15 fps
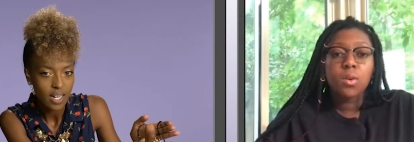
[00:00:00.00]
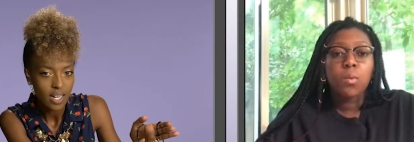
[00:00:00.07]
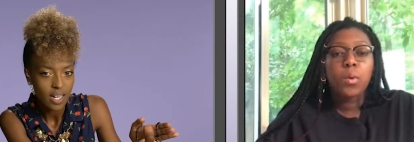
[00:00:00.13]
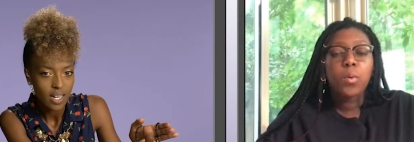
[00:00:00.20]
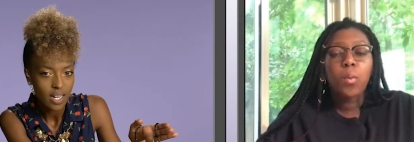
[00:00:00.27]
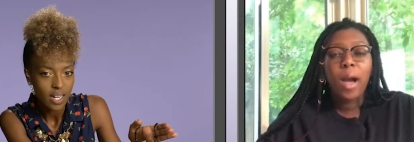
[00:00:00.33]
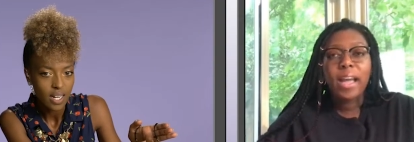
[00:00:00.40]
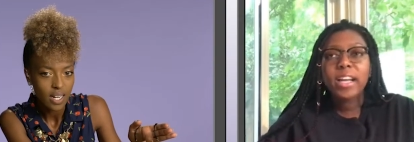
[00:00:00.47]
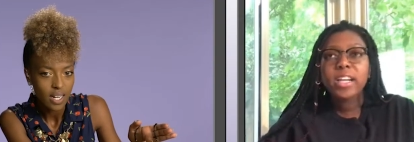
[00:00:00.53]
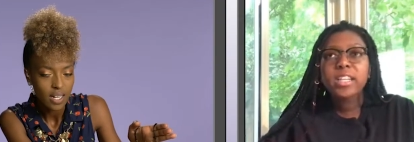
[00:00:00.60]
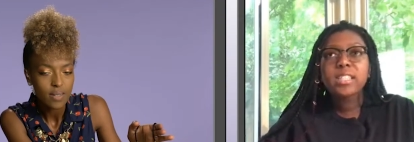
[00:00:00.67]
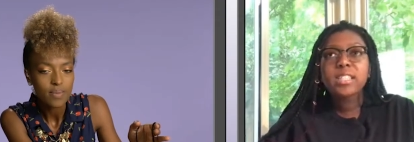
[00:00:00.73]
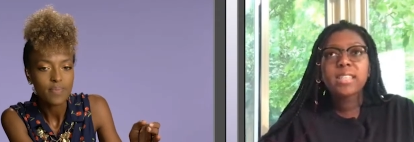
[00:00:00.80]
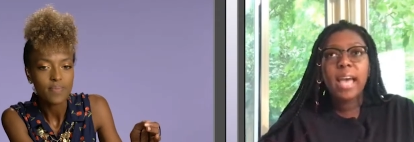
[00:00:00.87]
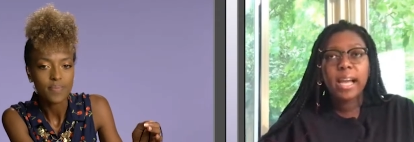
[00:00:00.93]
Speaker 1: Well,
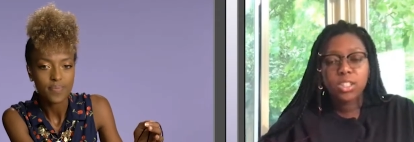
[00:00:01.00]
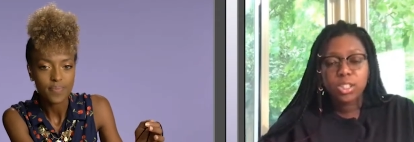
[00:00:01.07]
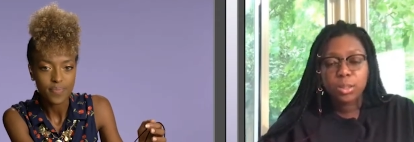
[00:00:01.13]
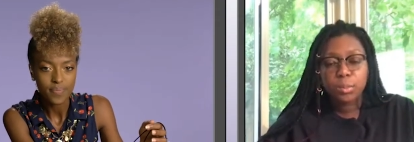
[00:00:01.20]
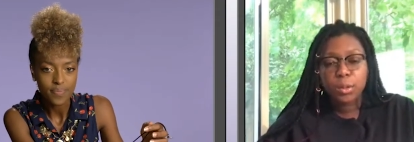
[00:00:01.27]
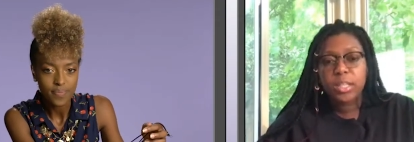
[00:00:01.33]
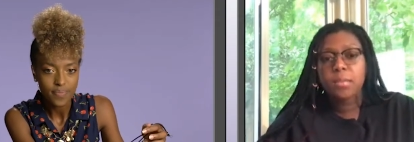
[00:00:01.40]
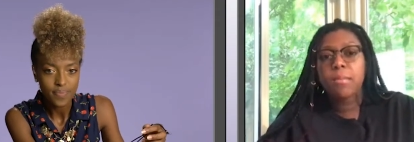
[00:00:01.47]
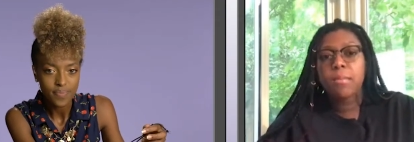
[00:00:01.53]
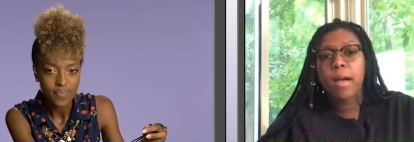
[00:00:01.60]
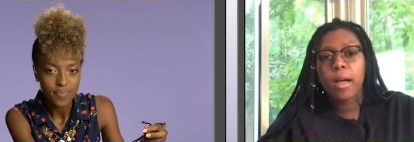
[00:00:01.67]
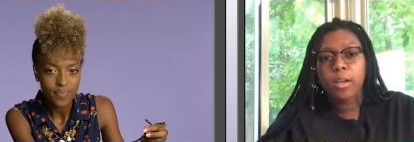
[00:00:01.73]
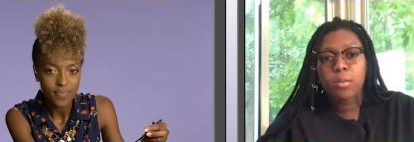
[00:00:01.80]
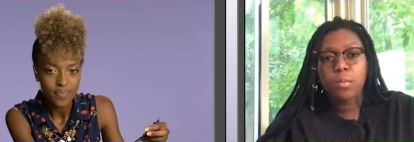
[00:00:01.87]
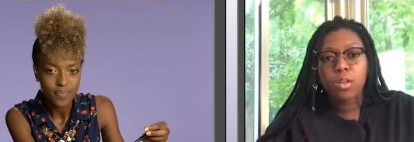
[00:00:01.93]
wire is actually pretty
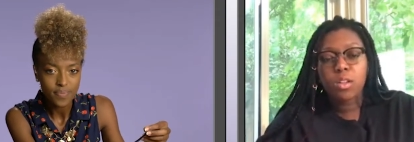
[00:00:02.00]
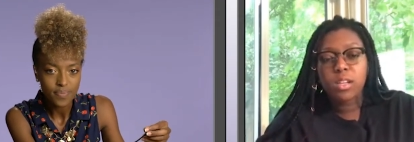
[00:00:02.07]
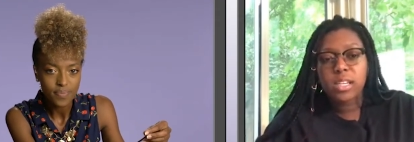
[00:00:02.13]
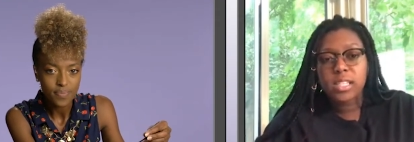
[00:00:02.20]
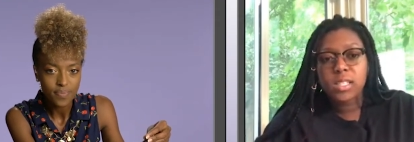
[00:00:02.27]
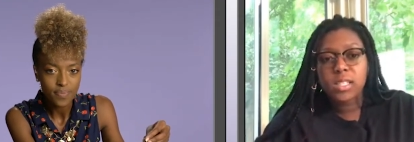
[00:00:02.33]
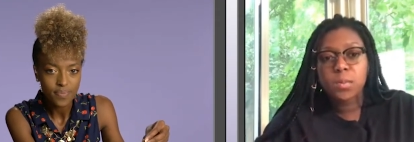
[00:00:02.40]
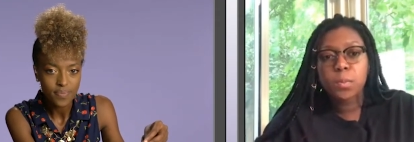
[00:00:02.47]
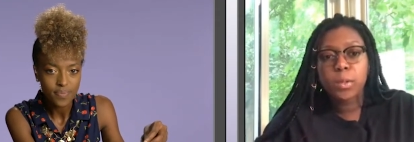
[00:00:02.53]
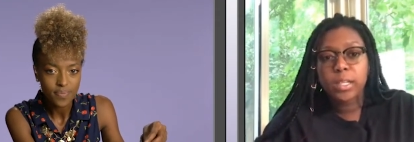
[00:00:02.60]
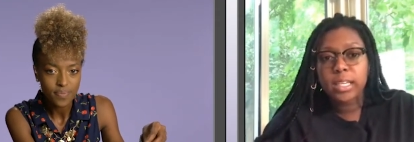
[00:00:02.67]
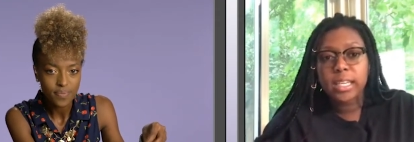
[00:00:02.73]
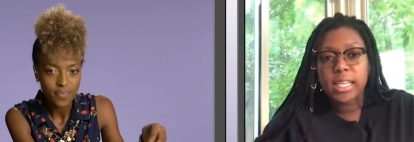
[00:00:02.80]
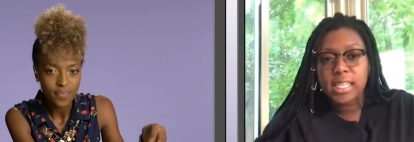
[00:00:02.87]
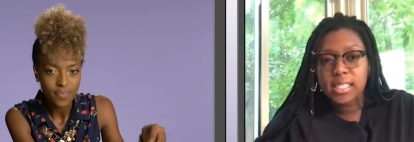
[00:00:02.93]
malleable. It's
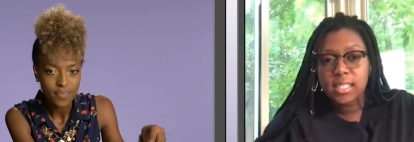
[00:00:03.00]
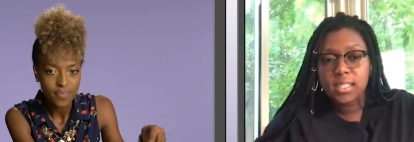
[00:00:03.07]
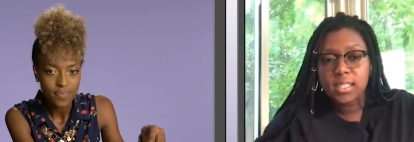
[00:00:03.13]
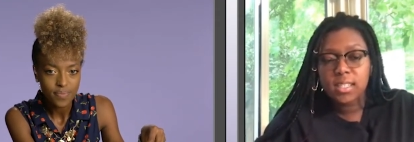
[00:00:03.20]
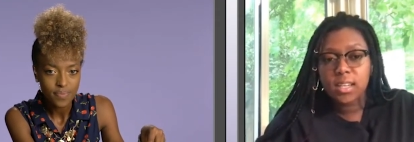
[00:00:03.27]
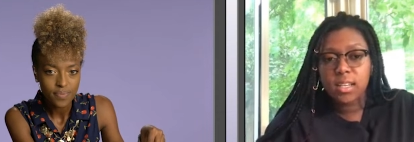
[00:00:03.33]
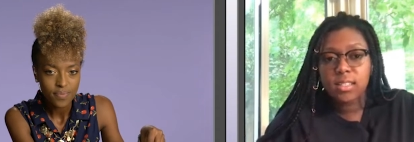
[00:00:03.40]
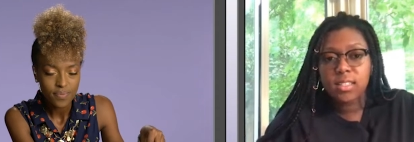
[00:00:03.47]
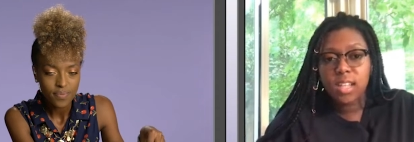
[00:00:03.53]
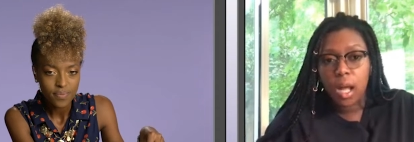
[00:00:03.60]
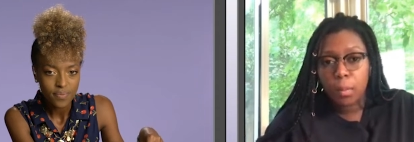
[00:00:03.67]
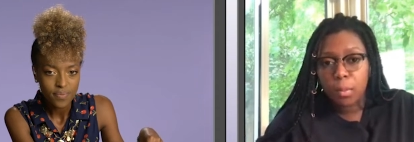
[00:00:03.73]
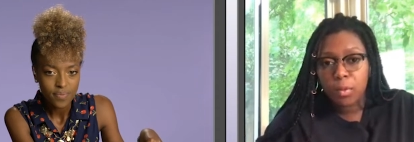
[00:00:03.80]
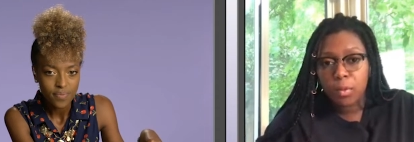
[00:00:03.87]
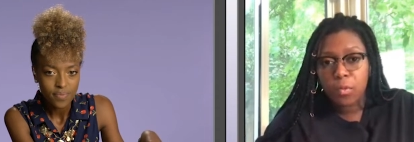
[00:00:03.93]
pretty easy to
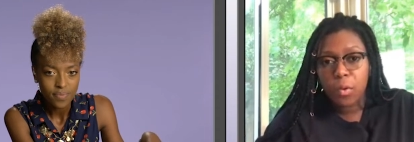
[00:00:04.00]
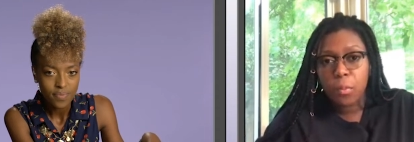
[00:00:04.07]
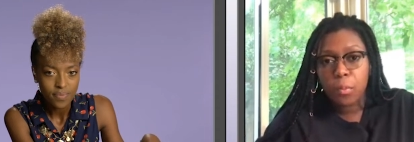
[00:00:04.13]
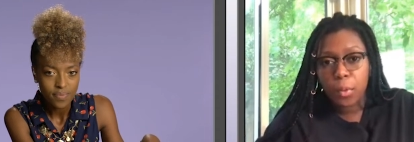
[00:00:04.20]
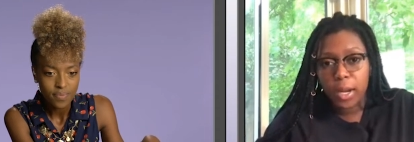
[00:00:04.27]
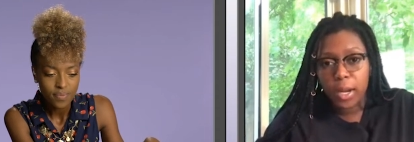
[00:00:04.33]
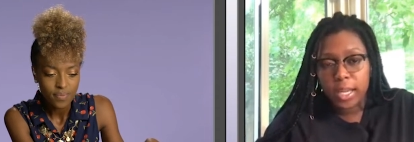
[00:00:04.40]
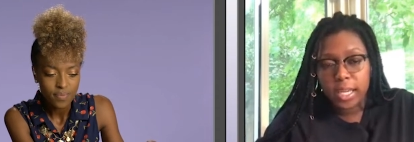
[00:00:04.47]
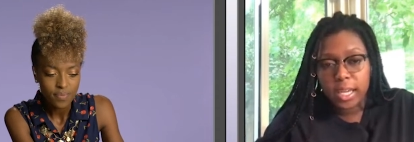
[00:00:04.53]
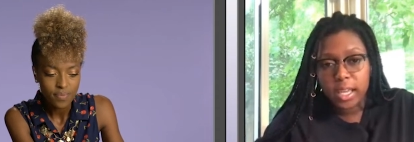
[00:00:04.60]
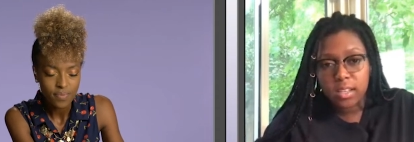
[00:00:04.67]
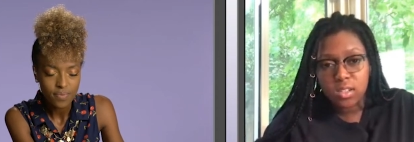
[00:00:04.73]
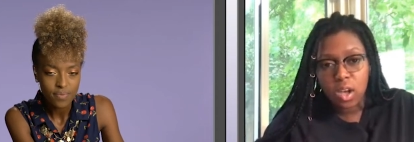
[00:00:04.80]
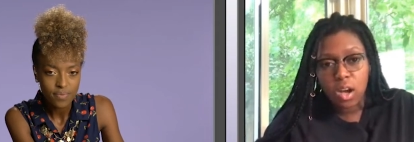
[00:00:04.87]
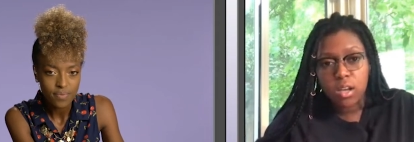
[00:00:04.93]
stop it from breaking
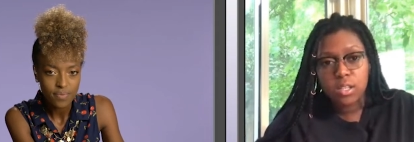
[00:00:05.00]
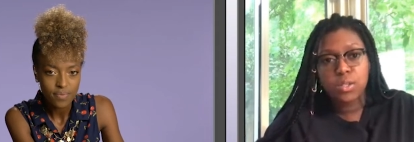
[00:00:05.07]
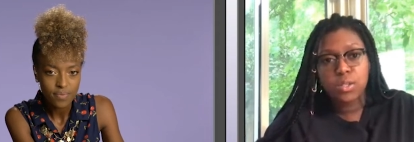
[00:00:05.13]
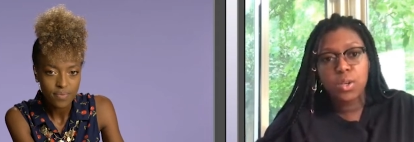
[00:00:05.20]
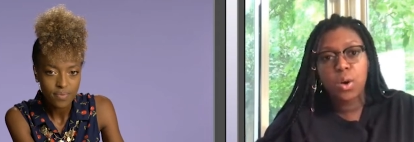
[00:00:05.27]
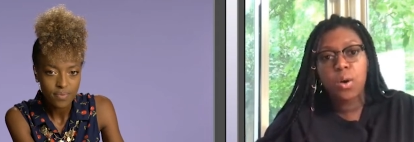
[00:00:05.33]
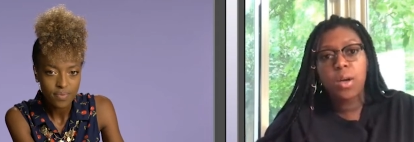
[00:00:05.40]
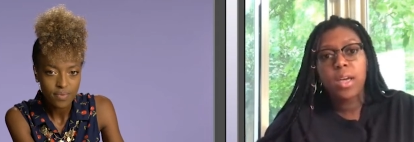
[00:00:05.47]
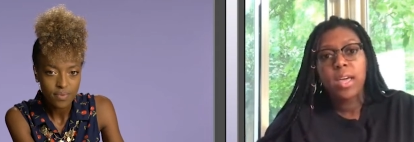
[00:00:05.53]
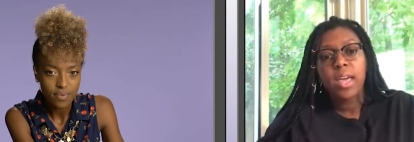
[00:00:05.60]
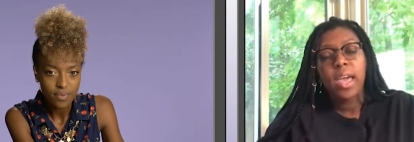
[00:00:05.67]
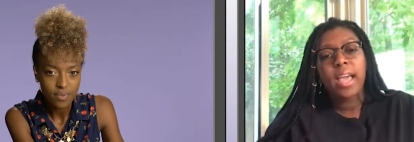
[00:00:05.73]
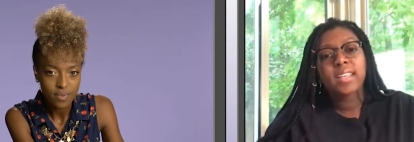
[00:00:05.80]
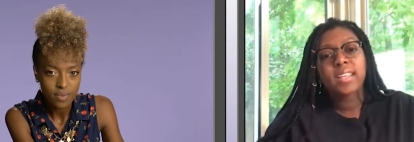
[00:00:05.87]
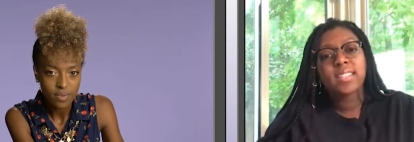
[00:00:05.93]
as long as you know
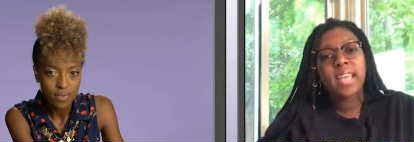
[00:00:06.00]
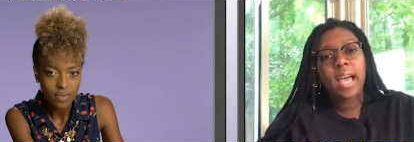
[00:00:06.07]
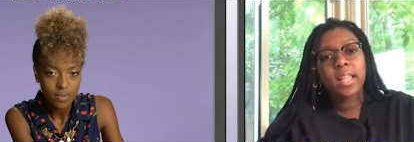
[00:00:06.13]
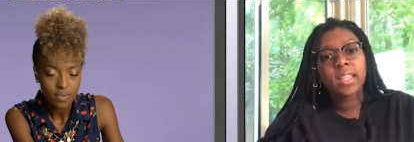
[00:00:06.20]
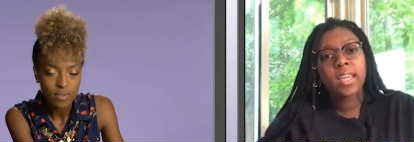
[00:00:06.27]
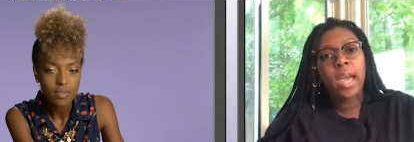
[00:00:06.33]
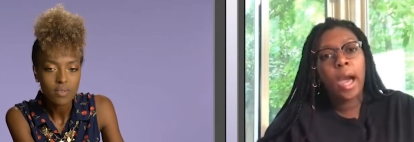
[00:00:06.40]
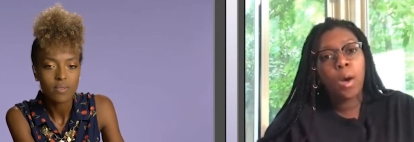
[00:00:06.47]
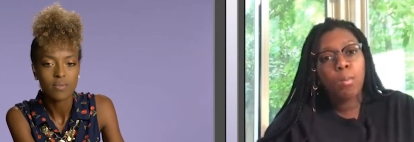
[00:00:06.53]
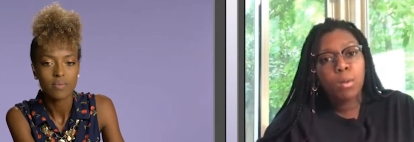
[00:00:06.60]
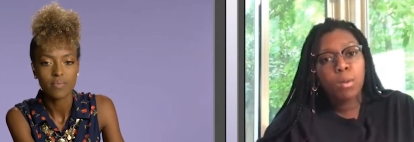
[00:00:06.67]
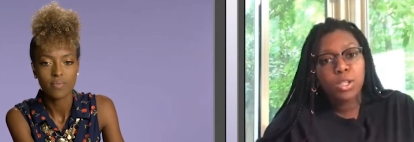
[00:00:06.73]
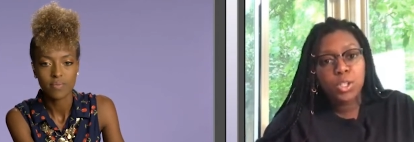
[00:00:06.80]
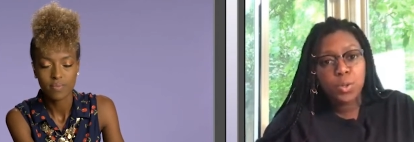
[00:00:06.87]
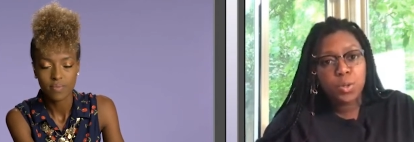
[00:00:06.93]
exactly how
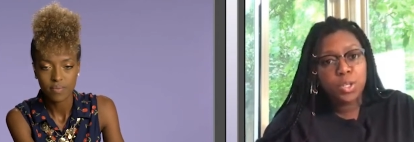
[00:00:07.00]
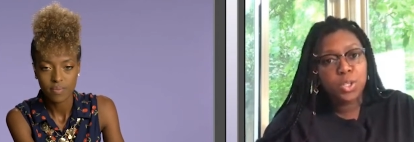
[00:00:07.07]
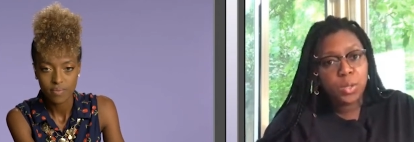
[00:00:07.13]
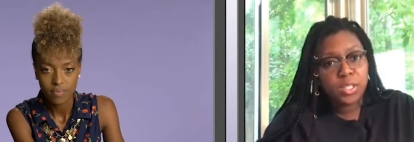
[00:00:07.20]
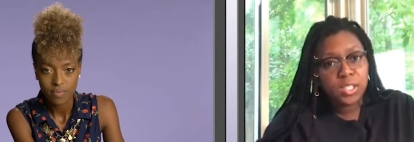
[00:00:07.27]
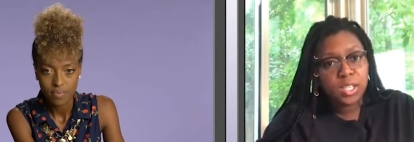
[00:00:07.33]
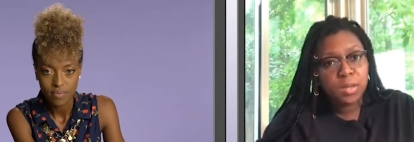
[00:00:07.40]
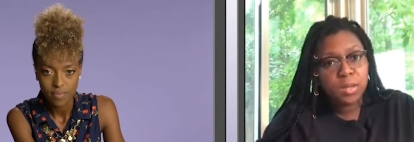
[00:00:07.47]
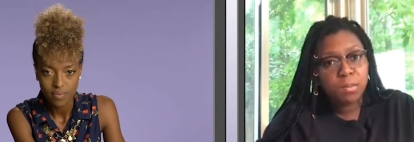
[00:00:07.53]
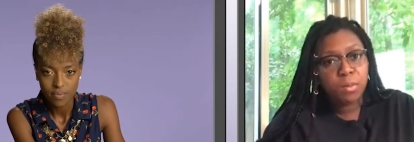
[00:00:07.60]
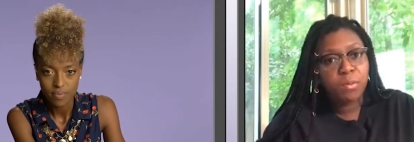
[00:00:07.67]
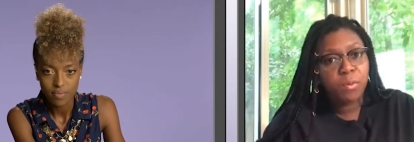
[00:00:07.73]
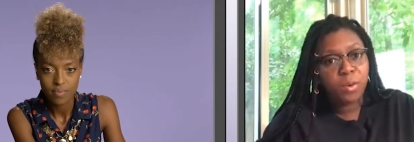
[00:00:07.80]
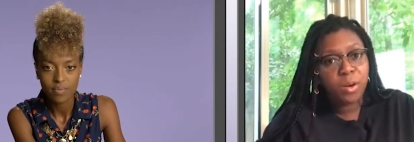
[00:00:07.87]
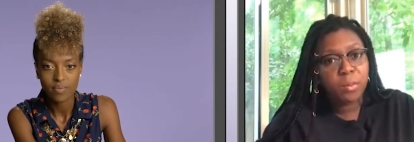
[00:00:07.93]
much you can twist it
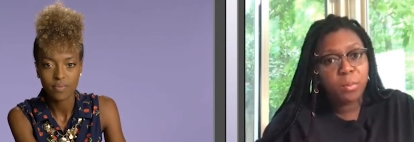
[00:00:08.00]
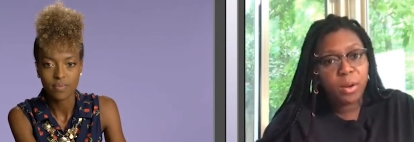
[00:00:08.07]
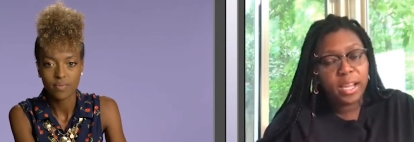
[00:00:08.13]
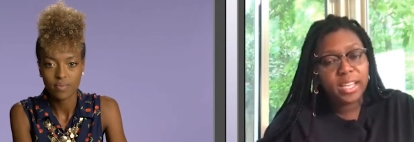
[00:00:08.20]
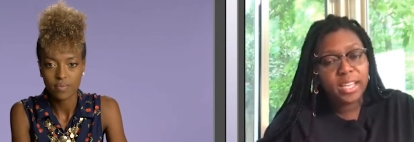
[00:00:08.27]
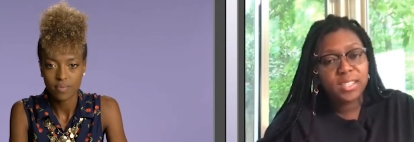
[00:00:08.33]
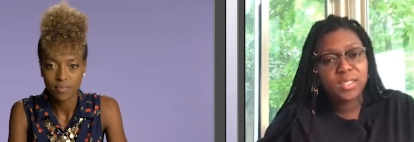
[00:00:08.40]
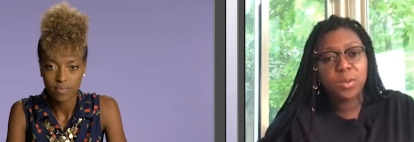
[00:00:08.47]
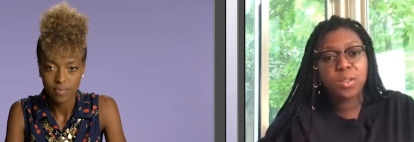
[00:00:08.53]
before it breaks. So